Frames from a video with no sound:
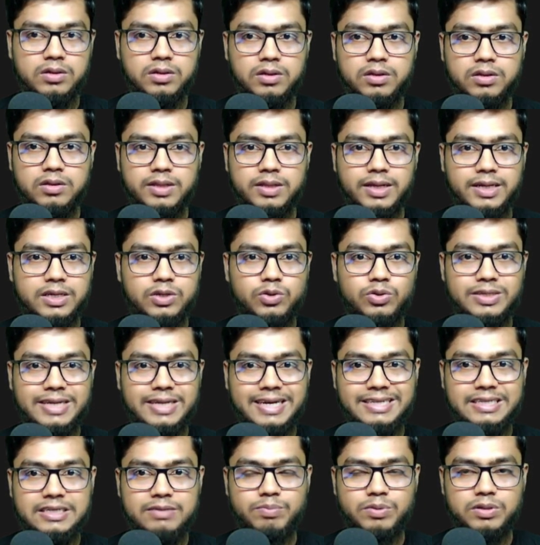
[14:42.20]
like, you know,
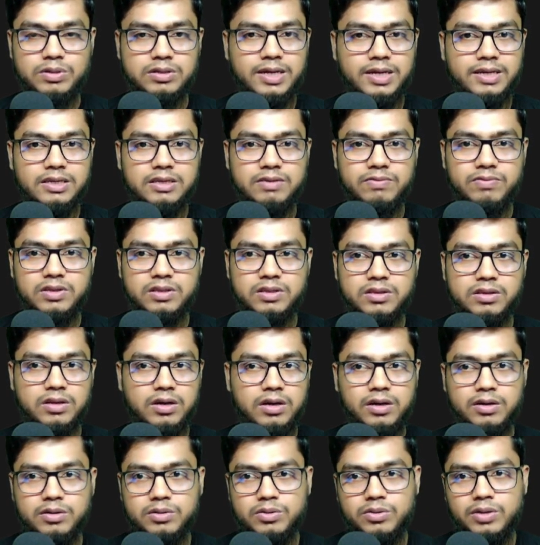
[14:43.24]
ChatGPT. I giving you
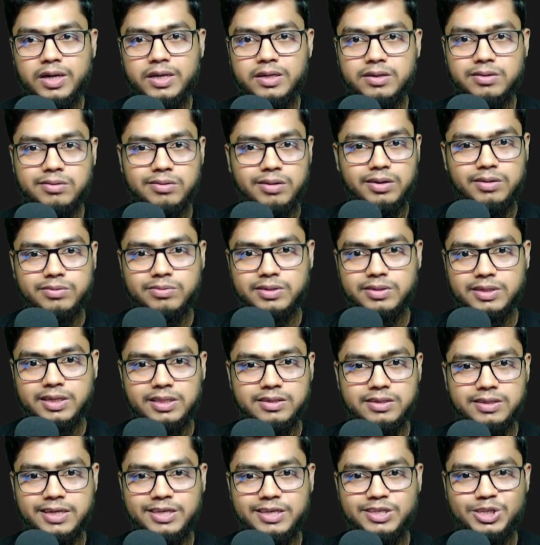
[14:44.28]
know, I said
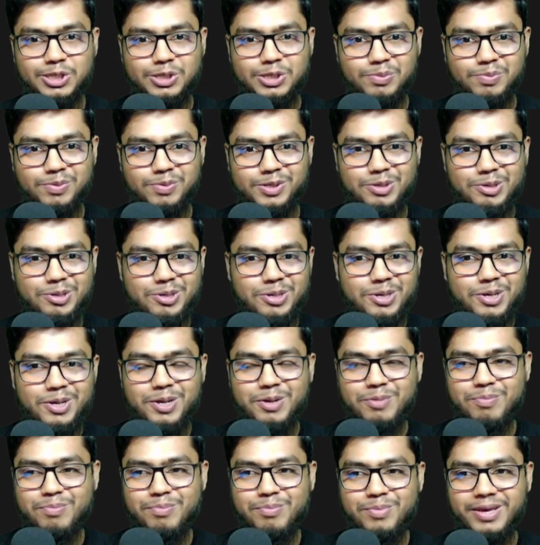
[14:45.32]
that, hey ChatGPT,
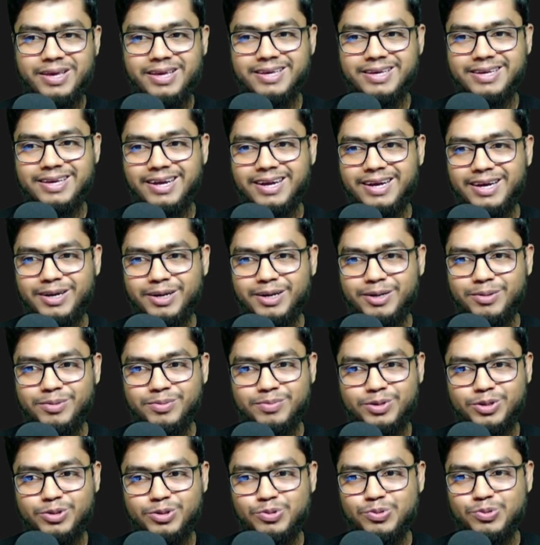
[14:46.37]
make
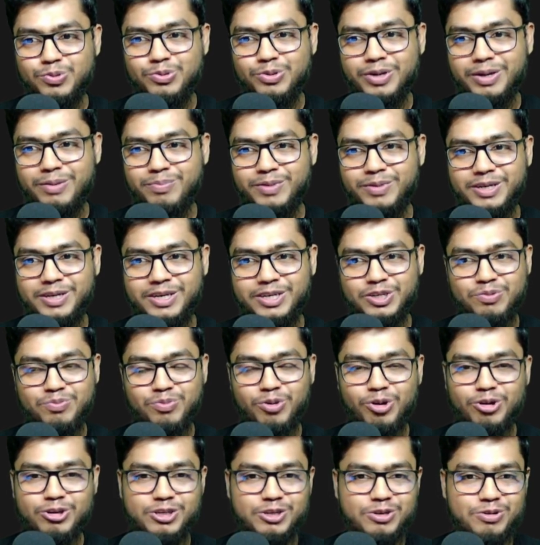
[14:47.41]
you know, to-do application
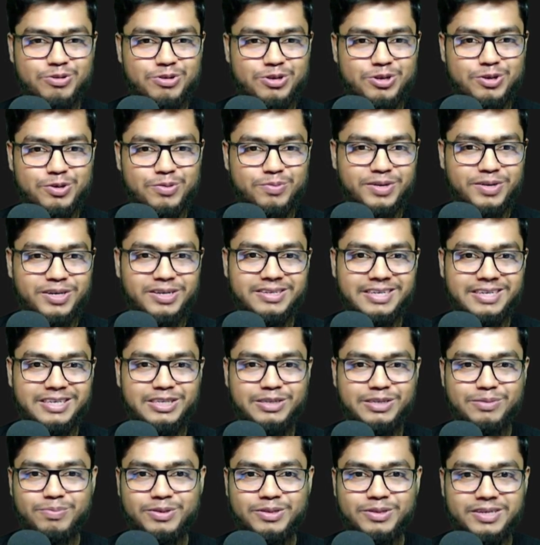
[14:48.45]
project requirement, and
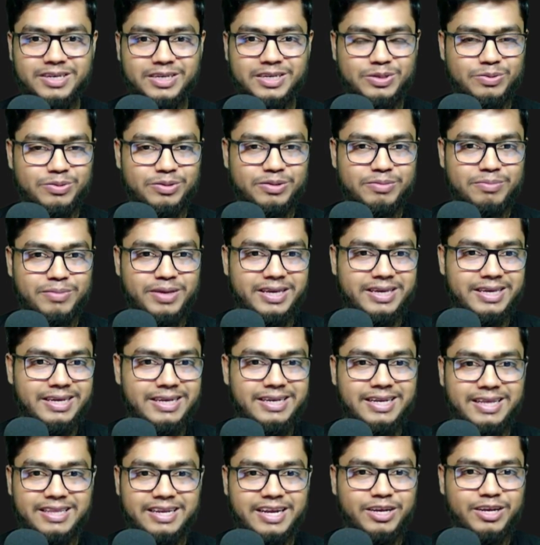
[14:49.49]
ChatGPT actually make
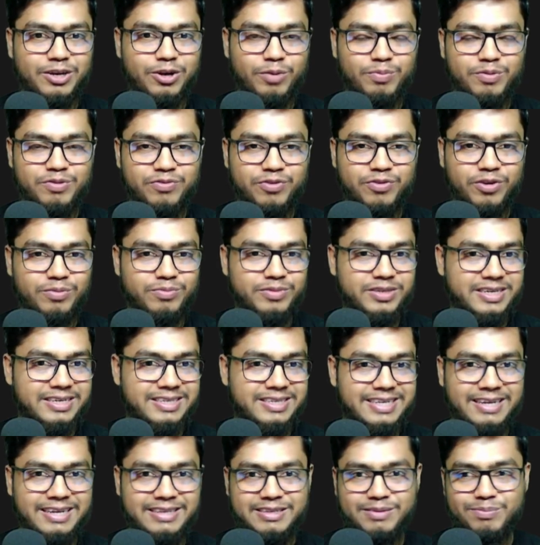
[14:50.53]
it, and then I copy from
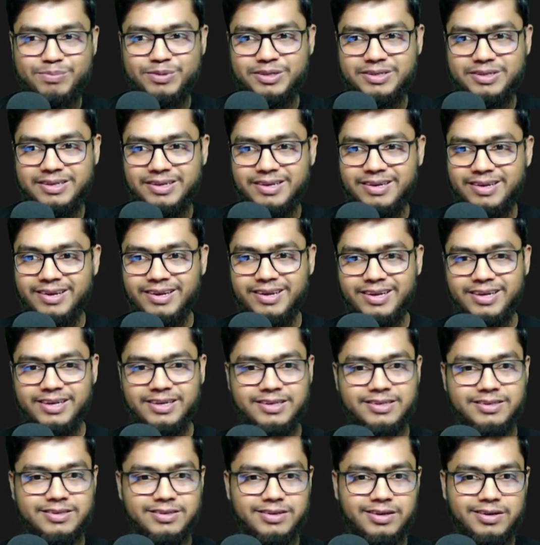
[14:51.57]
ChatGPT.
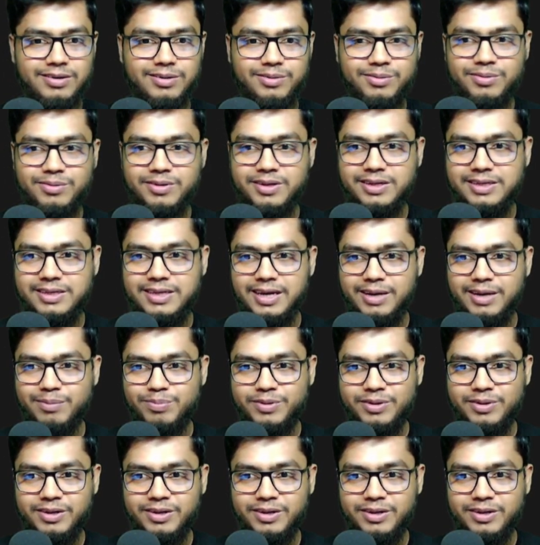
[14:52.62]
So yep,